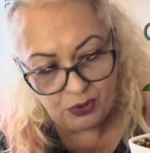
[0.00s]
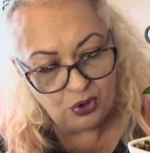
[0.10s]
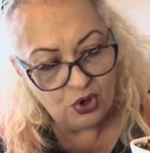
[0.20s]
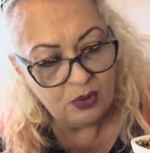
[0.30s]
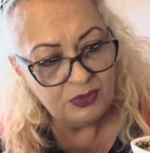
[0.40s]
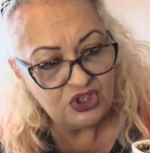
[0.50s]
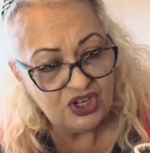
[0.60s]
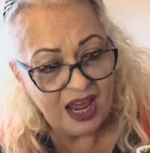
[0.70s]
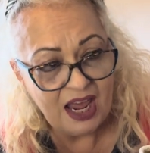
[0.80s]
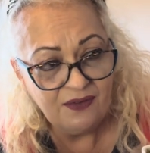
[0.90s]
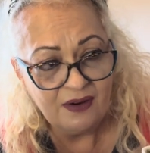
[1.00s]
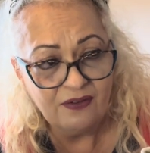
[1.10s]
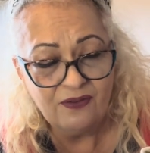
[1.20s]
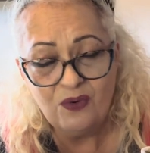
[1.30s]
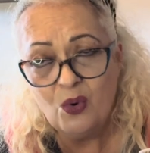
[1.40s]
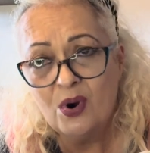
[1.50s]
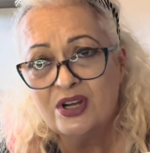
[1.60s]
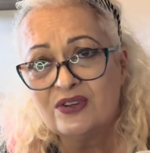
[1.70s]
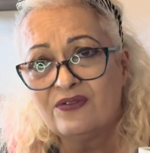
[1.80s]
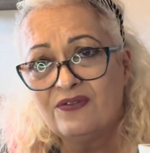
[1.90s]
blooms take from 4
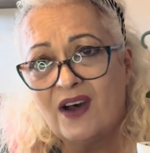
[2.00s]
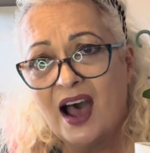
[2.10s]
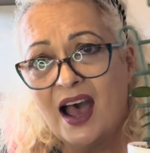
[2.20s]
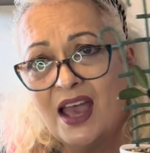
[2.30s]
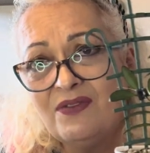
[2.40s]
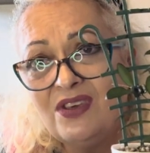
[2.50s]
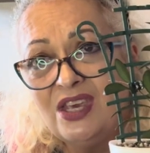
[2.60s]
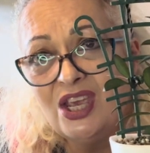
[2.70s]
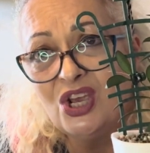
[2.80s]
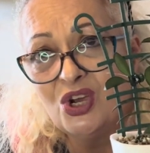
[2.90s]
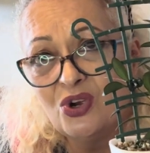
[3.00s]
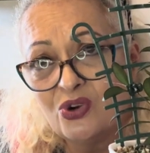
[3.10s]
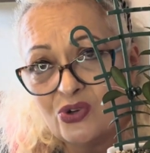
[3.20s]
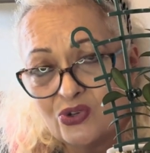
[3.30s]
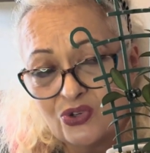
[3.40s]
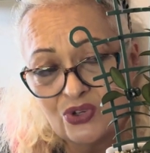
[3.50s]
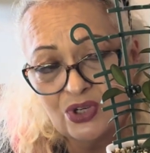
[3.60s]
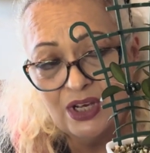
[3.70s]
to 5 years